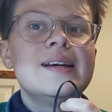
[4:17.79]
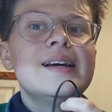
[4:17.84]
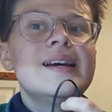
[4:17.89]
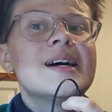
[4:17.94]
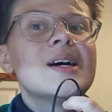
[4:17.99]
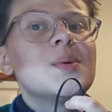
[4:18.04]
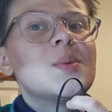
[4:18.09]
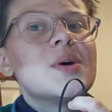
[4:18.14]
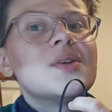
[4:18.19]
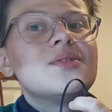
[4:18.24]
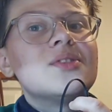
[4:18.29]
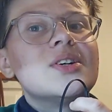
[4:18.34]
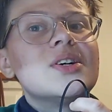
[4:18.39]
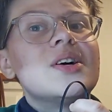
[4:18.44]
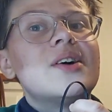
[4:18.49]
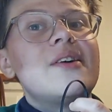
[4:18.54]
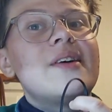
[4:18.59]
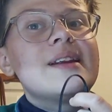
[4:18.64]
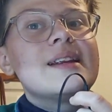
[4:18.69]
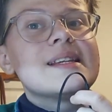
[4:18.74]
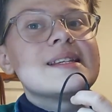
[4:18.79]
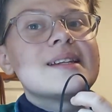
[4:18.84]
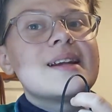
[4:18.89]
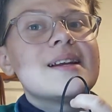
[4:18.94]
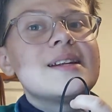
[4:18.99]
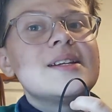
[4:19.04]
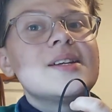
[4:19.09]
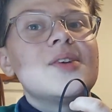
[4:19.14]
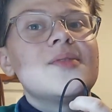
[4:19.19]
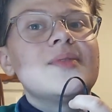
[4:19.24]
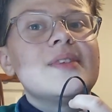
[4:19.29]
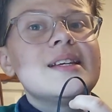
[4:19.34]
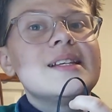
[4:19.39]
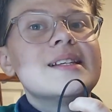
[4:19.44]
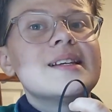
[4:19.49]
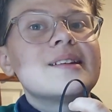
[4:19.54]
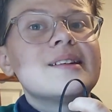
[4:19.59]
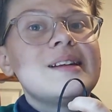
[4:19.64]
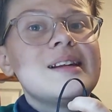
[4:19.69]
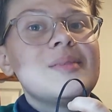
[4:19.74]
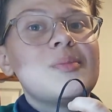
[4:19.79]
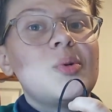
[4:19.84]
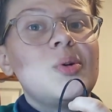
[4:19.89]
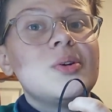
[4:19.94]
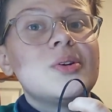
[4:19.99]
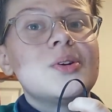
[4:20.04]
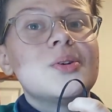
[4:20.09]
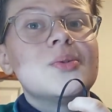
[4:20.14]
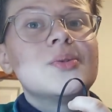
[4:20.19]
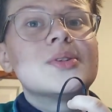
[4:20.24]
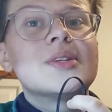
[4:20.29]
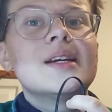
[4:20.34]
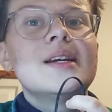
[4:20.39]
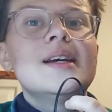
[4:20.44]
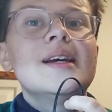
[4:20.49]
However, our understanding of these signaling molecules